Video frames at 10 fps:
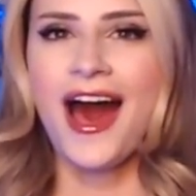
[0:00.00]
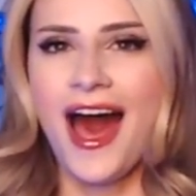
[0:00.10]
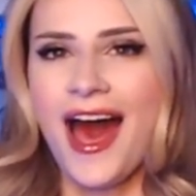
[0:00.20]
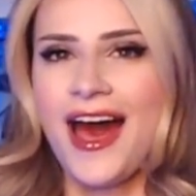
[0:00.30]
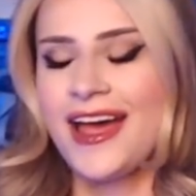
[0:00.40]

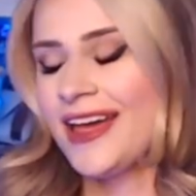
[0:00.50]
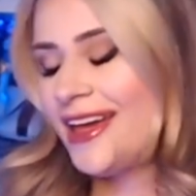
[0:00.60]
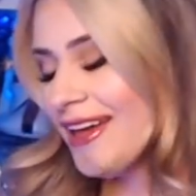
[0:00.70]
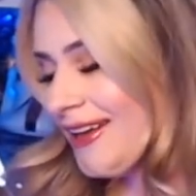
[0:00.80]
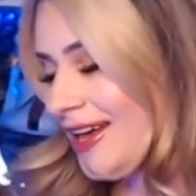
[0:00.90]

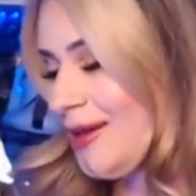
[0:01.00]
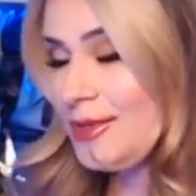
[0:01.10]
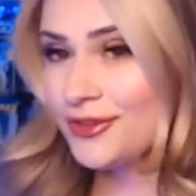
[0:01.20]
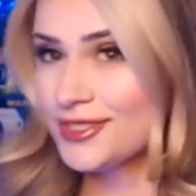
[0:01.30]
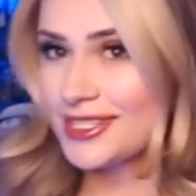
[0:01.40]
I am
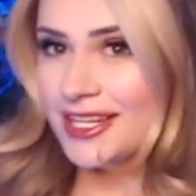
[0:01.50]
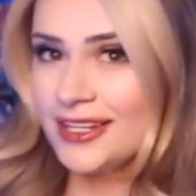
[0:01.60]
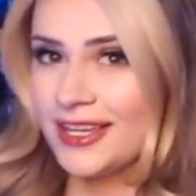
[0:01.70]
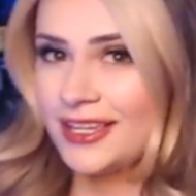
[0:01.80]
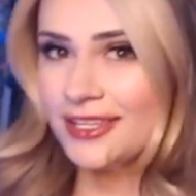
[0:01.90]

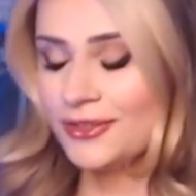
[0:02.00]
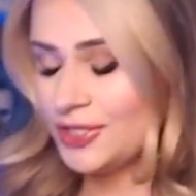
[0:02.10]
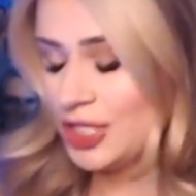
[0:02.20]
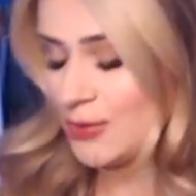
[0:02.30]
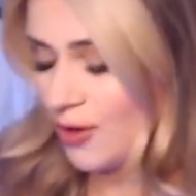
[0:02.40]
using
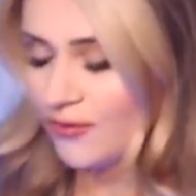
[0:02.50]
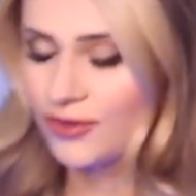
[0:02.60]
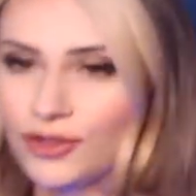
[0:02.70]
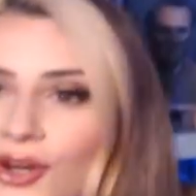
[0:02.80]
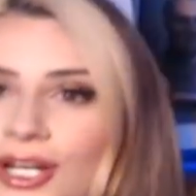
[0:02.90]
YouTube
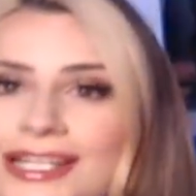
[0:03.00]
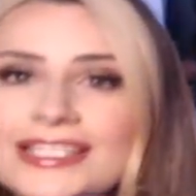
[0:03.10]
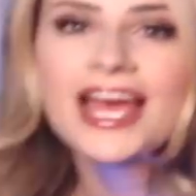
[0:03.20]
overlords,